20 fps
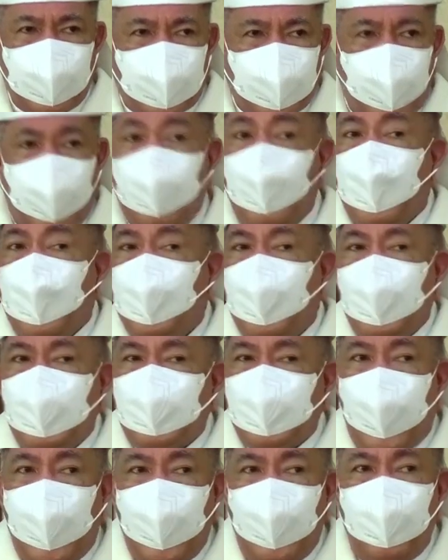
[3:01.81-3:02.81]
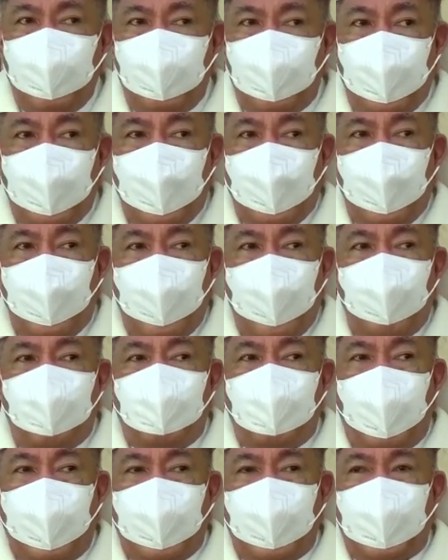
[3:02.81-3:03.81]
ka, the same, a
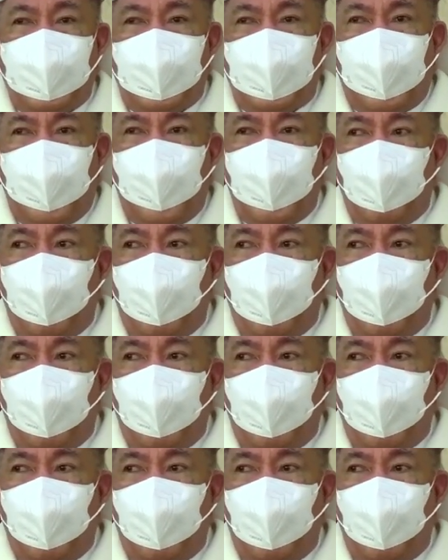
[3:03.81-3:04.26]
particular